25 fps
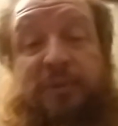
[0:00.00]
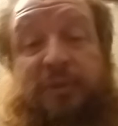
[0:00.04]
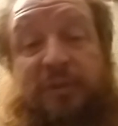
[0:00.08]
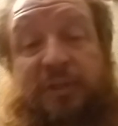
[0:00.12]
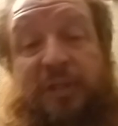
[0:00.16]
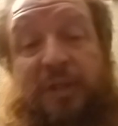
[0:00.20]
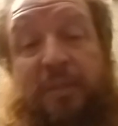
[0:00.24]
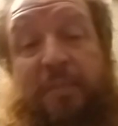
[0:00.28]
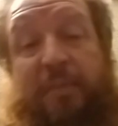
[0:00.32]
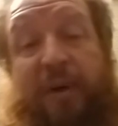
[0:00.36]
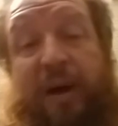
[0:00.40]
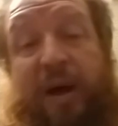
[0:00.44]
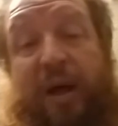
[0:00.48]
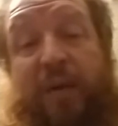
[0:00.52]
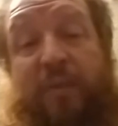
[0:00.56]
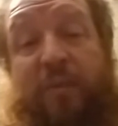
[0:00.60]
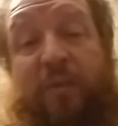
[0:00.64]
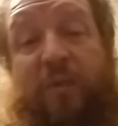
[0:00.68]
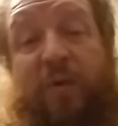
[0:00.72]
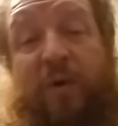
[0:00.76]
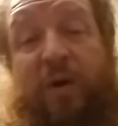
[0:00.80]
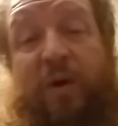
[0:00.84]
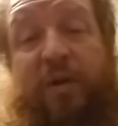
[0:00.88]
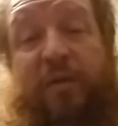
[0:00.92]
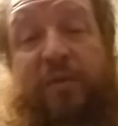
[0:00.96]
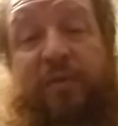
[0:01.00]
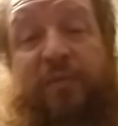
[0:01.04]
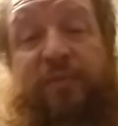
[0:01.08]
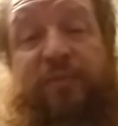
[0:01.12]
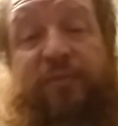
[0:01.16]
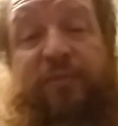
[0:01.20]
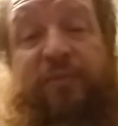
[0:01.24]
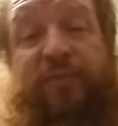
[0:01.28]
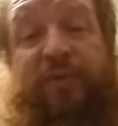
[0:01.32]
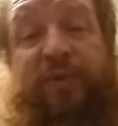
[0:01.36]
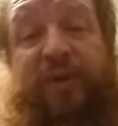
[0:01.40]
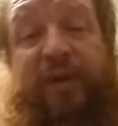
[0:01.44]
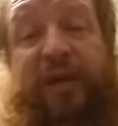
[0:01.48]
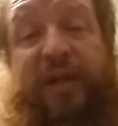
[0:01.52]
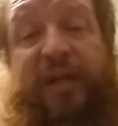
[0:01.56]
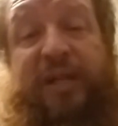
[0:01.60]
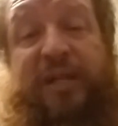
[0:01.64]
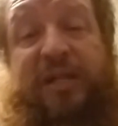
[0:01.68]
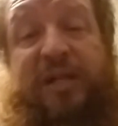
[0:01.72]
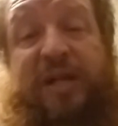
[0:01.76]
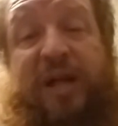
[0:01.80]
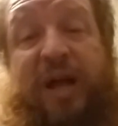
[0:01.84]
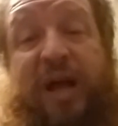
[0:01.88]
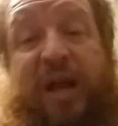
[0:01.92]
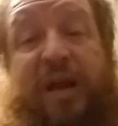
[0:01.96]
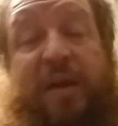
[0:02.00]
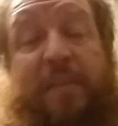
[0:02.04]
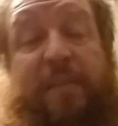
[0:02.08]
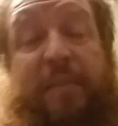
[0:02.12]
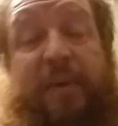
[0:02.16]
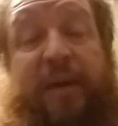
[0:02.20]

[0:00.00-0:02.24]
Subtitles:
can buy one of each kind of